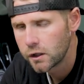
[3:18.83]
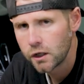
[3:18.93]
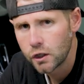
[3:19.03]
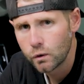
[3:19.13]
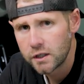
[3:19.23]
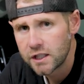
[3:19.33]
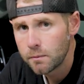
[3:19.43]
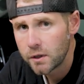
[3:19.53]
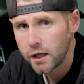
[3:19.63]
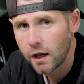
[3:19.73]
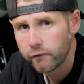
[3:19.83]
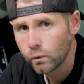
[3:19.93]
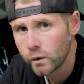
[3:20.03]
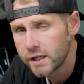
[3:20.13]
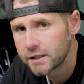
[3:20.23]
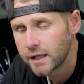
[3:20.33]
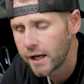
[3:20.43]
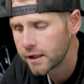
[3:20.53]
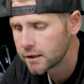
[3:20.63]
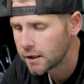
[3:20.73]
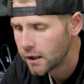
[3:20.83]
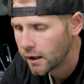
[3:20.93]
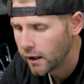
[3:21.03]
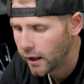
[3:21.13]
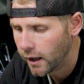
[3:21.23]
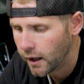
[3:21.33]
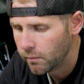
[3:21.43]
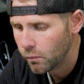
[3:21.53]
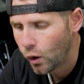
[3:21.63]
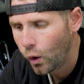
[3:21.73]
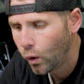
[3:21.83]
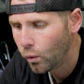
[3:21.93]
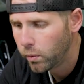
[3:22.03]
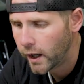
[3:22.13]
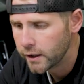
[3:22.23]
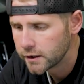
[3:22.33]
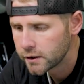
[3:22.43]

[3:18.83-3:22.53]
You can do a DPF reset, um, a whole bunch.